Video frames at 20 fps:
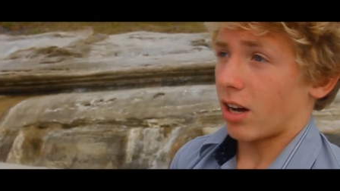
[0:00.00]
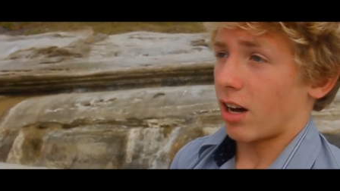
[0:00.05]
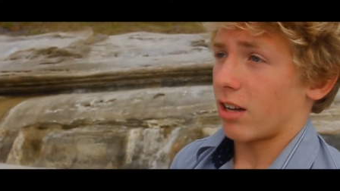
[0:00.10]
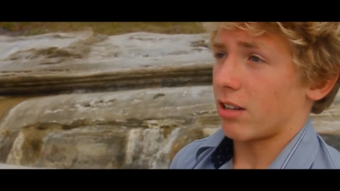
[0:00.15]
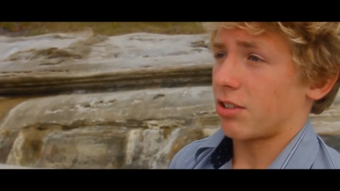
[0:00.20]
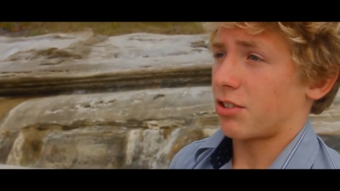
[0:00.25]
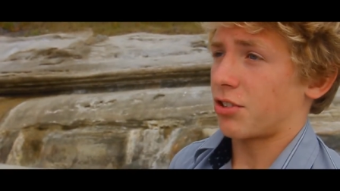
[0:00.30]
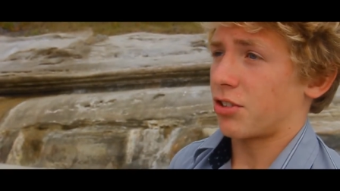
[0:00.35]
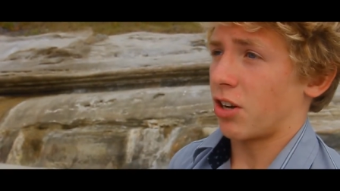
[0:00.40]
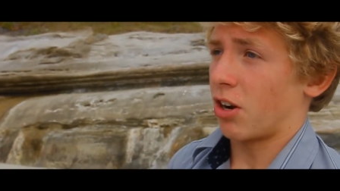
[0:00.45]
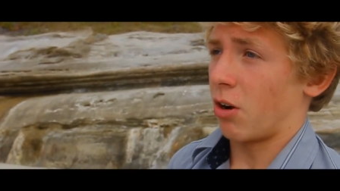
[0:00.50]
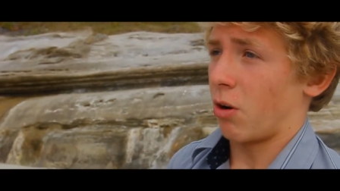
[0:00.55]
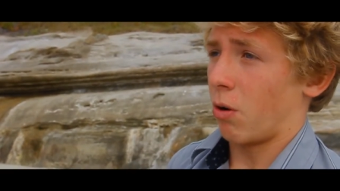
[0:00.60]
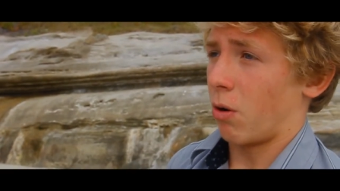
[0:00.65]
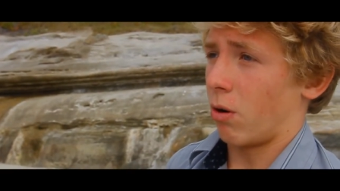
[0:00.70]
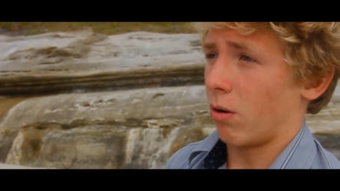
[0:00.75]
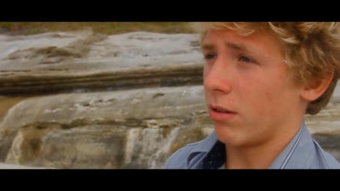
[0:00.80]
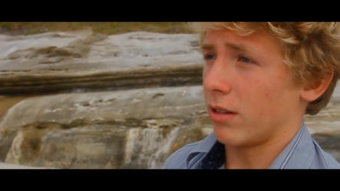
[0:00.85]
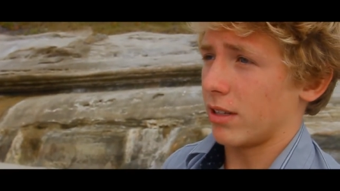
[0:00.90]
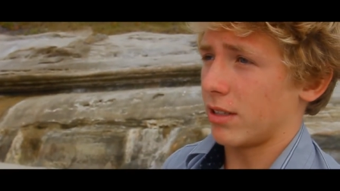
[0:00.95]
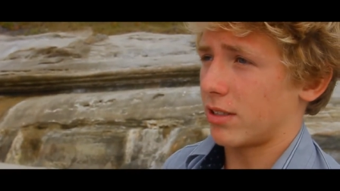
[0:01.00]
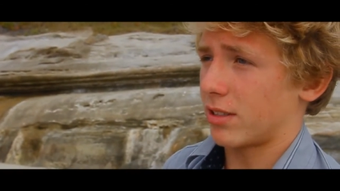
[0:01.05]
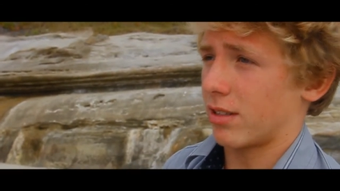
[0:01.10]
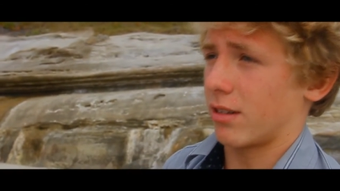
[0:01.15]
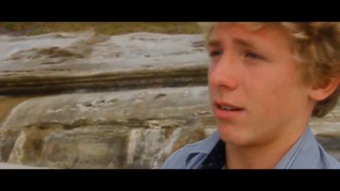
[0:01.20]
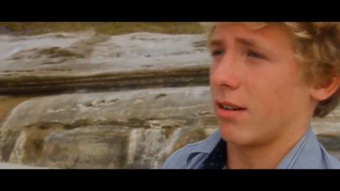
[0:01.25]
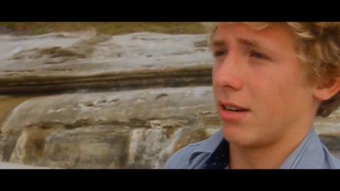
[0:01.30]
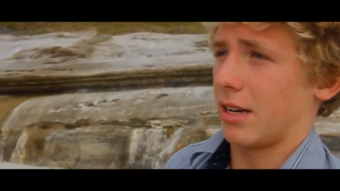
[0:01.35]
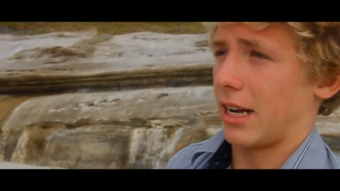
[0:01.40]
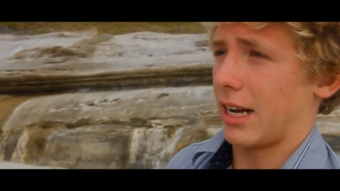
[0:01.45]
doth so, holy
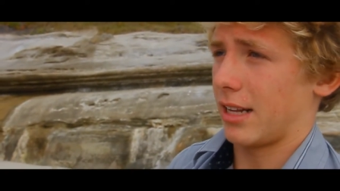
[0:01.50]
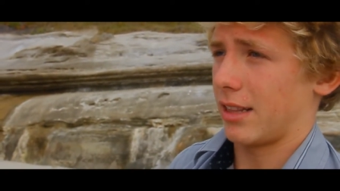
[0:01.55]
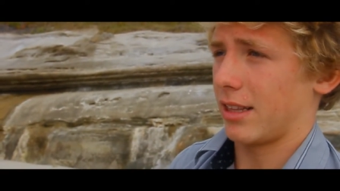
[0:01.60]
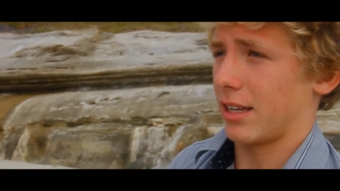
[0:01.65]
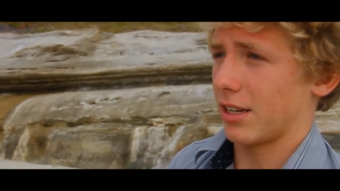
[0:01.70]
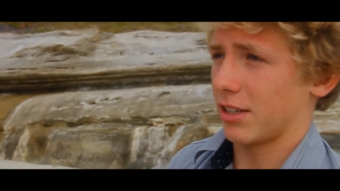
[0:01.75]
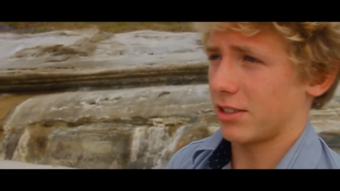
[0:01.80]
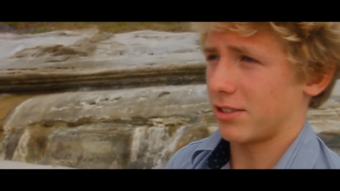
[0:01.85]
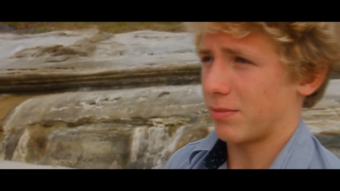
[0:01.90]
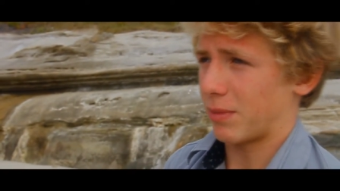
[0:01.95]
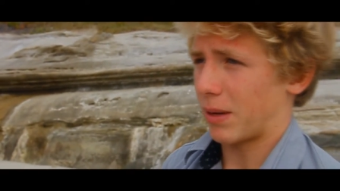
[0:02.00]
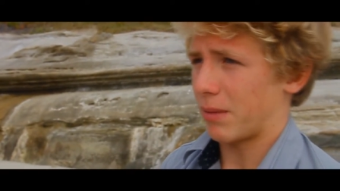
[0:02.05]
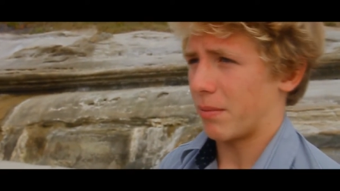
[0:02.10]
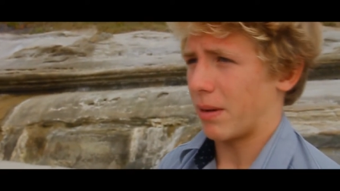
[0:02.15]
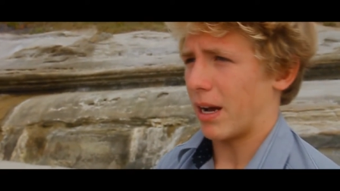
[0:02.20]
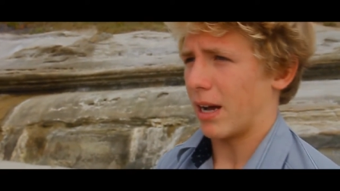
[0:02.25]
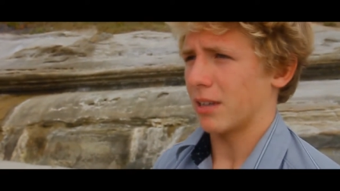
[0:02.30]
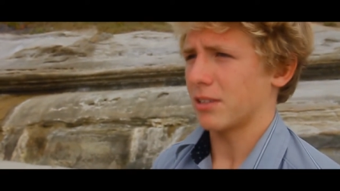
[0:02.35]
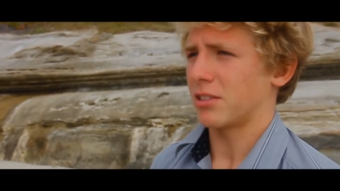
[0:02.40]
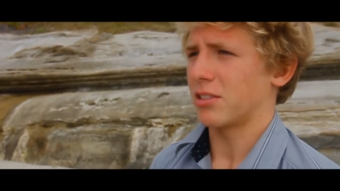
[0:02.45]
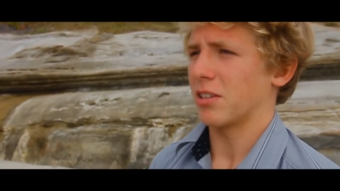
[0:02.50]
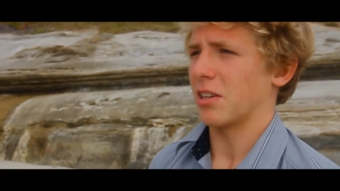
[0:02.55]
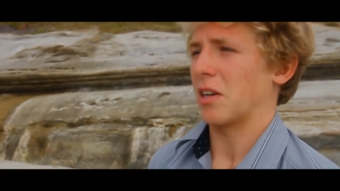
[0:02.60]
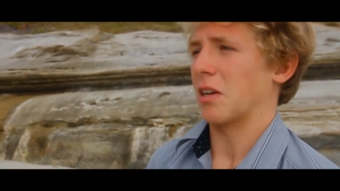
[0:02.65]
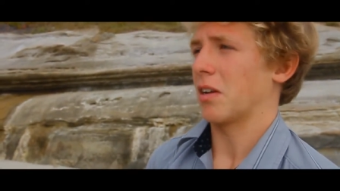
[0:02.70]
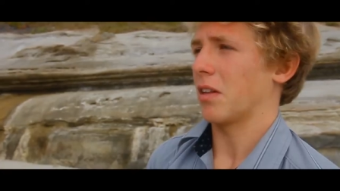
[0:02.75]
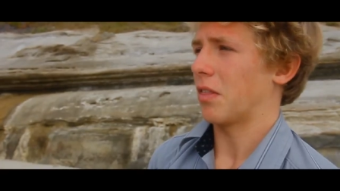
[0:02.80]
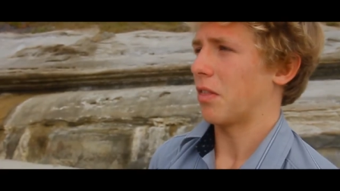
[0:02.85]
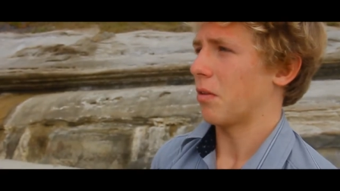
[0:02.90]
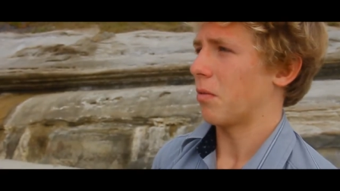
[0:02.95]
sir, and there's my
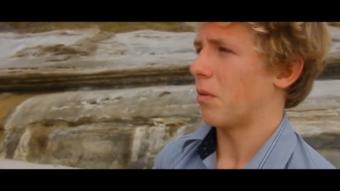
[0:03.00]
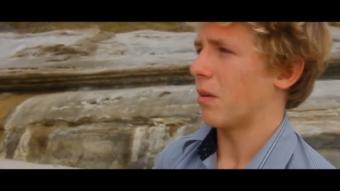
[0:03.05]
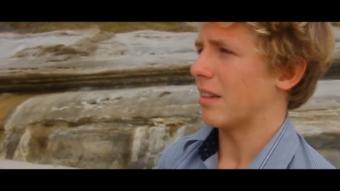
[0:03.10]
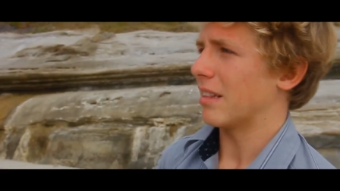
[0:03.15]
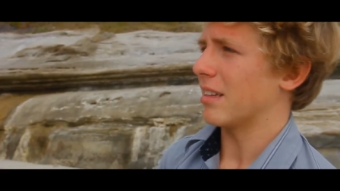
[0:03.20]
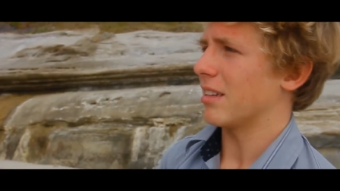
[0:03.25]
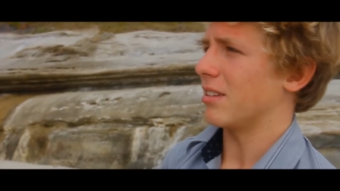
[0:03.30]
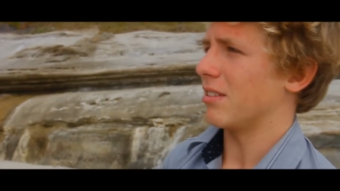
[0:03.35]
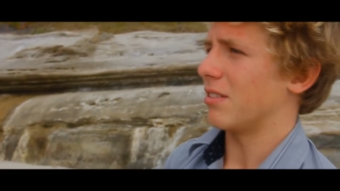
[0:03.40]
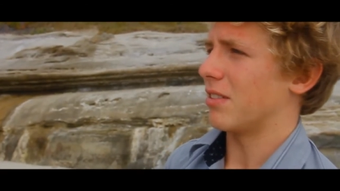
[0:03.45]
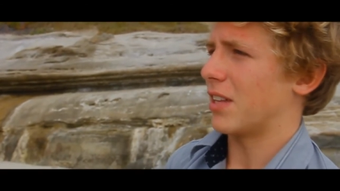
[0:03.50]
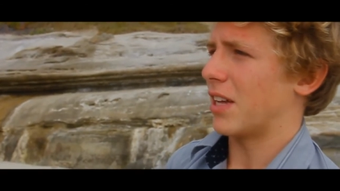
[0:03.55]
master, the one that you